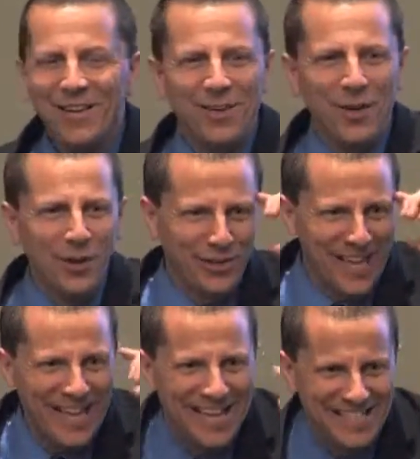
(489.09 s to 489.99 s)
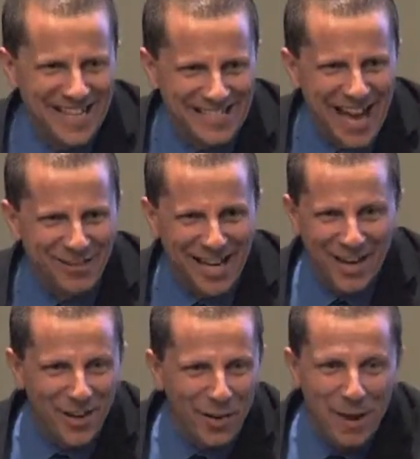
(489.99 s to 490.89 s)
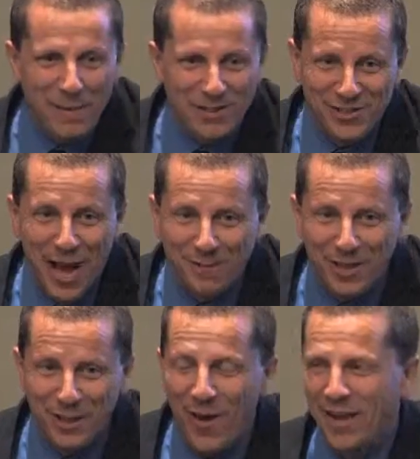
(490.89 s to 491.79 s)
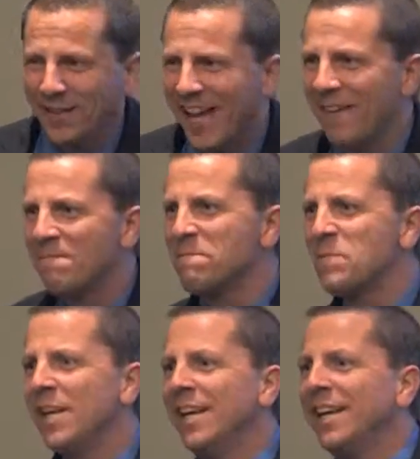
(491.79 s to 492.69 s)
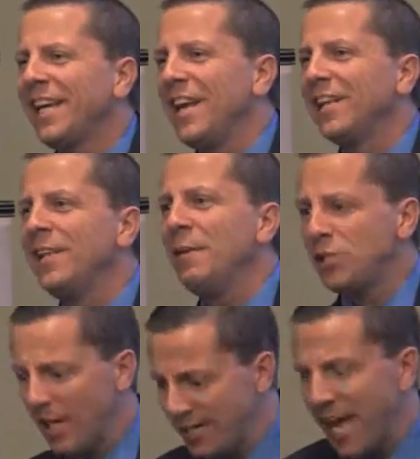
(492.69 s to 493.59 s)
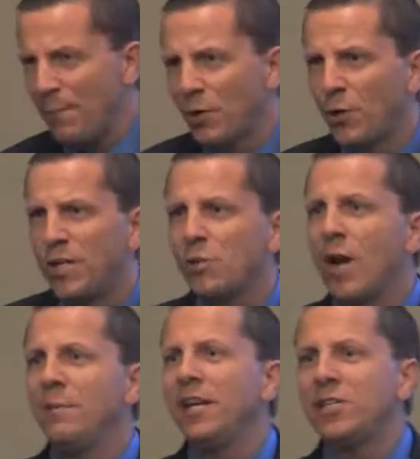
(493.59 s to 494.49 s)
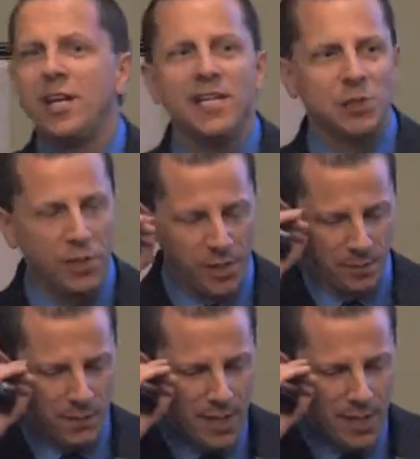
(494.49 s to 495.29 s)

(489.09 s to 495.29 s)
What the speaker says: You're thinking it's 6 hours. I don't know. Maybe you stopped on the way, okay? Okay, let me share an example. Chris wanted me to share this with you.